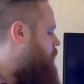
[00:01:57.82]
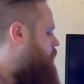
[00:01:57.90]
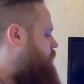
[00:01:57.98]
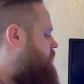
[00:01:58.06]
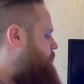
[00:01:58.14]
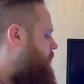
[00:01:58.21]

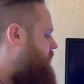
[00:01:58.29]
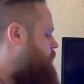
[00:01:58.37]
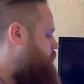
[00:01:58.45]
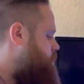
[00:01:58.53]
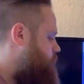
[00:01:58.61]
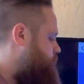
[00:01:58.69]
The
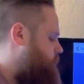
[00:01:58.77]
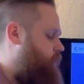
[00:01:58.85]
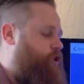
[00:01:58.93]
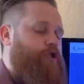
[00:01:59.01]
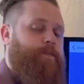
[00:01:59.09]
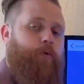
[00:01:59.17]
dependent, the
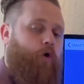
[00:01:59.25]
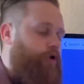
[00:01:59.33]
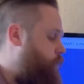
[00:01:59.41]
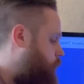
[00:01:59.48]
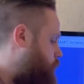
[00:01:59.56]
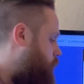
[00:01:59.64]

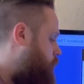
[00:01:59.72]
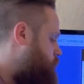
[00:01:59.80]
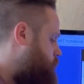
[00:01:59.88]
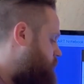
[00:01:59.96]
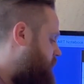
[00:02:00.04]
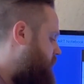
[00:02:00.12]
subordinate
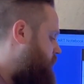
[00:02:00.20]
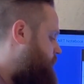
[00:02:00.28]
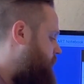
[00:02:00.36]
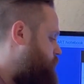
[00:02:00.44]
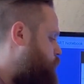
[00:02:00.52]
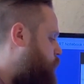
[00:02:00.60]
clause here
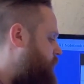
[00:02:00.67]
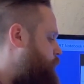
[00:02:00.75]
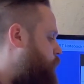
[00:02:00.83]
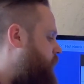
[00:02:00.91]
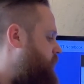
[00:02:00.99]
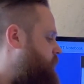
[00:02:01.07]
is when the
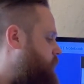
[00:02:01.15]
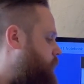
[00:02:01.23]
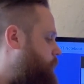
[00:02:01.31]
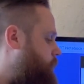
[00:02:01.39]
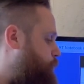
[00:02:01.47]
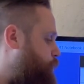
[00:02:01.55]
wind
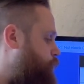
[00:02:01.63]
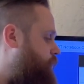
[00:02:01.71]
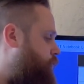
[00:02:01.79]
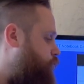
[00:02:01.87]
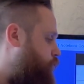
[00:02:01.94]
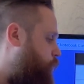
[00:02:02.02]
blew
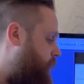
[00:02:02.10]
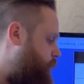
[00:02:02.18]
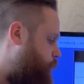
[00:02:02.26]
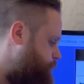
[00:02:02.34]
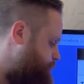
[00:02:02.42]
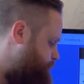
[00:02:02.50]
through the
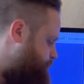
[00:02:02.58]
window.